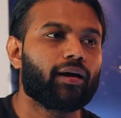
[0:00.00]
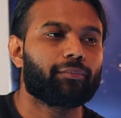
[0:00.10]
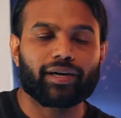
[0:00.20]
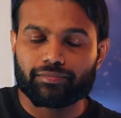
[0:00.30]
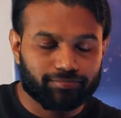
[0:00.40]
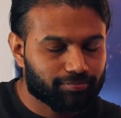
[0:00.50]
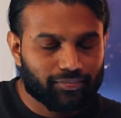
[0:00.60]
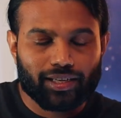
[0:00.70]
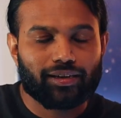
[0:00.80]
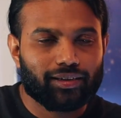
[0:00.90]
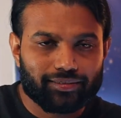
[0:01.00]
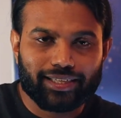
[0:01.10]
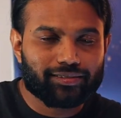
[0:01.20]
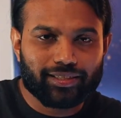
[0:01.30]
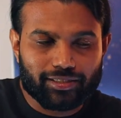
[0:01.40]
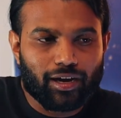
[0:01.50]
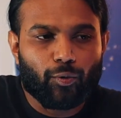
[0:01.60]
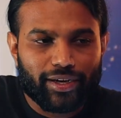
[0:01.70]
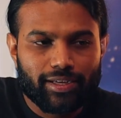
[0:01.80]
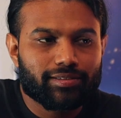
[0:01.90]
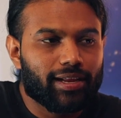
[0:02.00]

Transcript: But that's how it is.